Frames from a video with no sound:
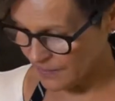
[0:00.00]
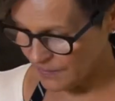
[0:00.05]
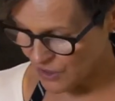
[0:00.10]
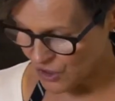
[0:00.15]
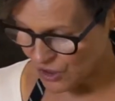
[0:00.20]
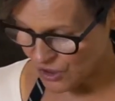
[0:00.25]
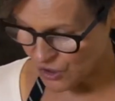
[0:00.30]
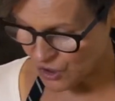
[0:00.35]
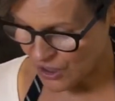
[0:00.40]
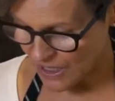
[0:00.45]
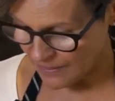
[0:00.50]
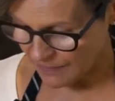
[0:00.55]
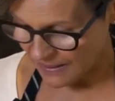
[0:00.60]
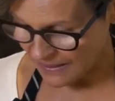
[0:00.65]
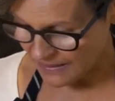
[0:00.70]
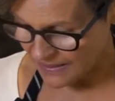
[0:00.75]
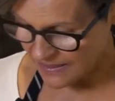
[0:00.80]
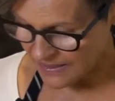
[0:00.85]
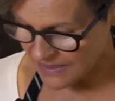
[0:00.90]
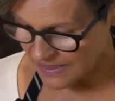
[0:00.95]
Let me just check
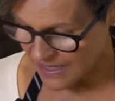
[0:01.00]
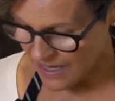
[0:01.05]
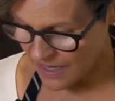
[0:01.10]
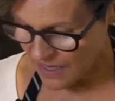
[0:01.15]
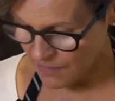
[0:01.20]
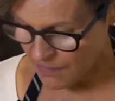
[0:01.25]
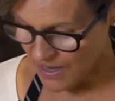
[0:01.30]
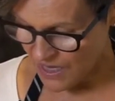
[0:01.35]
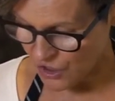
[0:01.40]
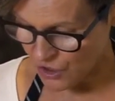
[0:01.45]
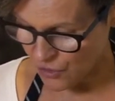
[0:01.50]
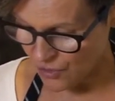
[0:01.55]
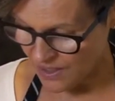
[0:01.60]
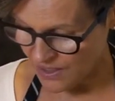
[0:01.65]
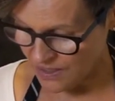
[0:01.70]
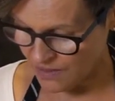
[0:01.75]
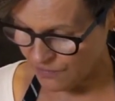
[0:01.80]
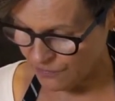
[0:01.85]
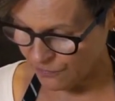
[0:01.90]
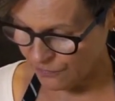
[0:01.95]
my list again and make sure
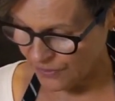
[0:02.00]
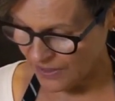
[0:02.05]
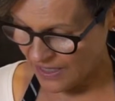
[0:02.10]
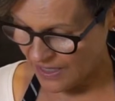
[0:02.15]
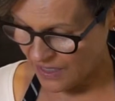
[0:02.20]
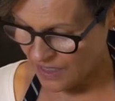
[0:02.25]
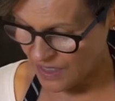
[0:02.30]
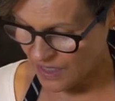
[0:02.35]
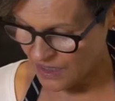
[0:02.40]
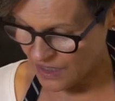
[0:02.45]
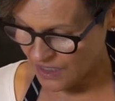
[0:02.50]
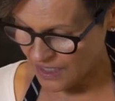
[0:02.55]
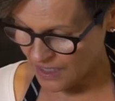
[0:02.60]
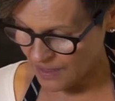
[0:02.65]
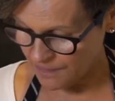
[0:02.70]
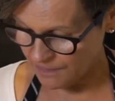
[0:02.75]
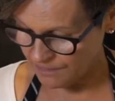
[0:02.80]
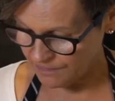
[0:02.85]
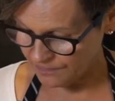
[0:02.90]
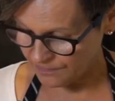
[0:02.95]
I didn't forget
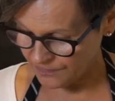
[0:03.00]
anything.